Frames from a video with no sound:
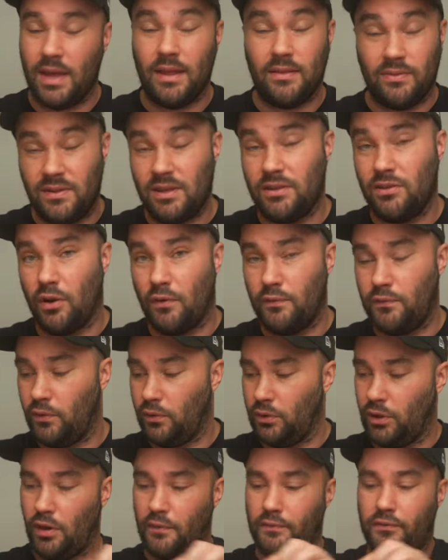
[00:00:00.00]
It did not
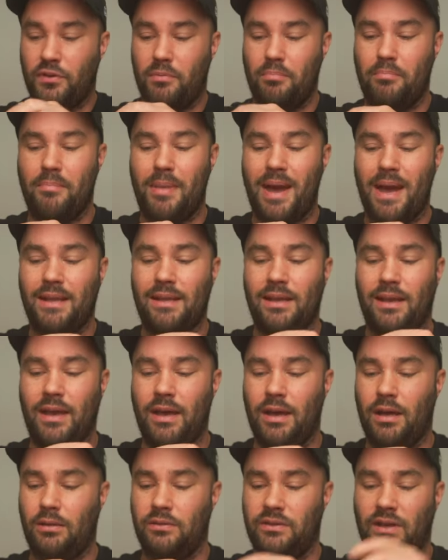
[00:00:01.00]
fall off. The magnet
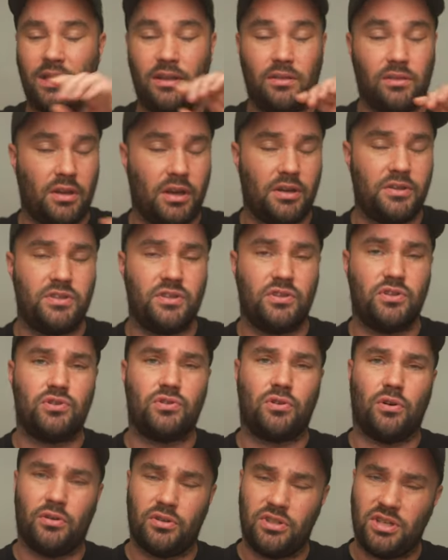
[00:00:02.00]
held in nice and
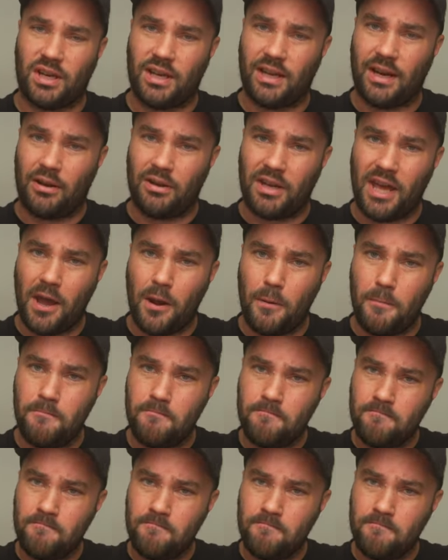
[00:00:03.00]
strong. Check it out now.